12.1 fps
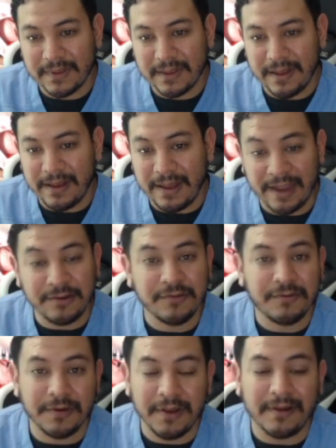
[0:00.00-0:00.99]
I do
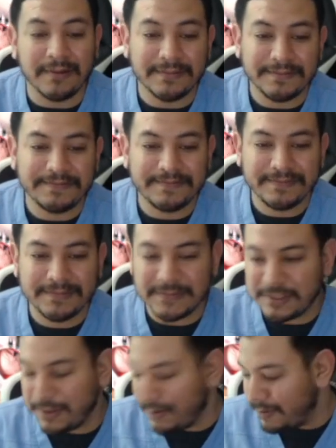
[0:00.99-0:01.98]
for y'all.
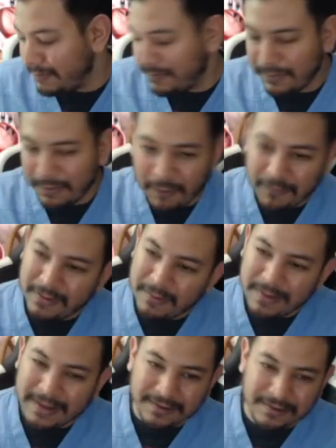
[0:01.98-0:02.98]
So hopefully
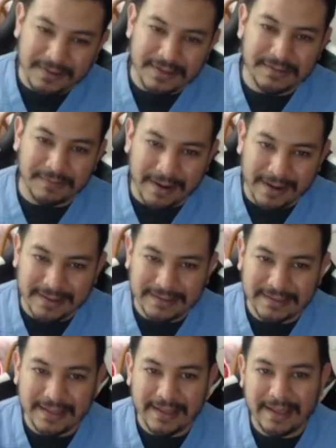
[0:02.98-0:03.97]
we can do this right,